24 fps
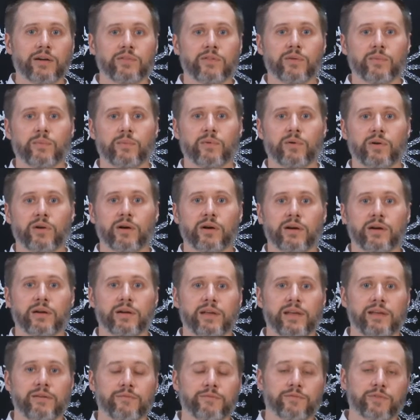the more
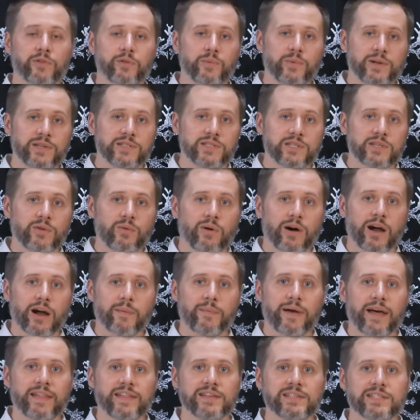influenced you are
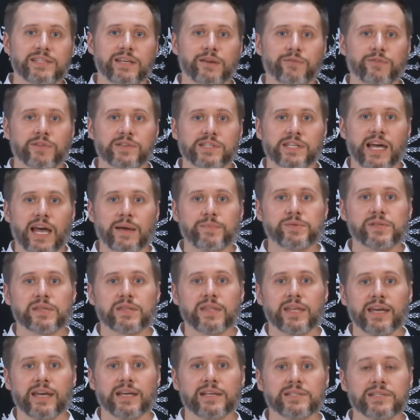by these different types of
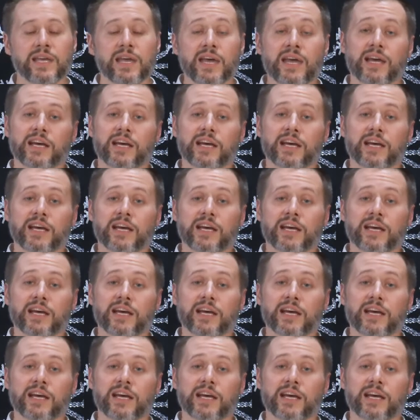things,